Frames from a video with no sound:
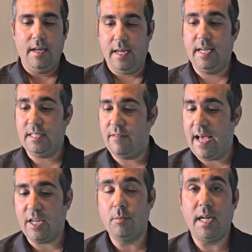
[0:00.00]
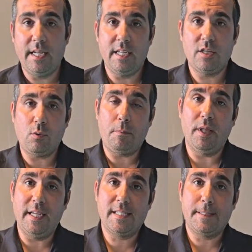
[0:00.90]
It is a vacuum that I needed to
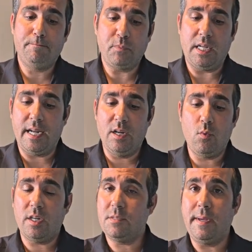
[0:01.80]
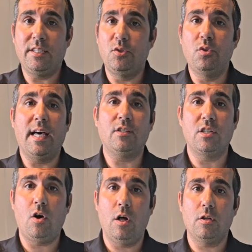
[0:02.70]
replace. And I didn't want to spend
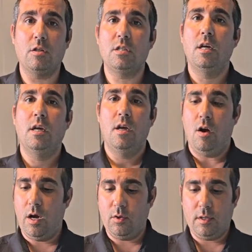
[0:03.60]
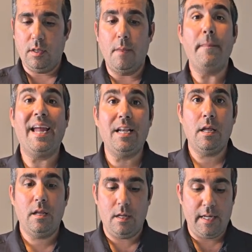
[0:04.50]
$2,000 on the
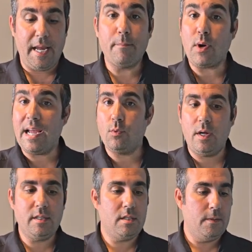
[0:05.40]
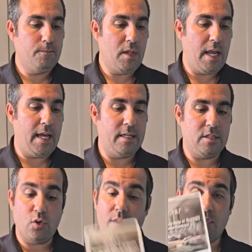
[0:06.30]
main name brand ones, and
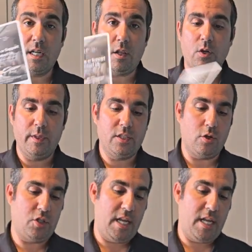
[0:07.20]
so I've done a lot of research.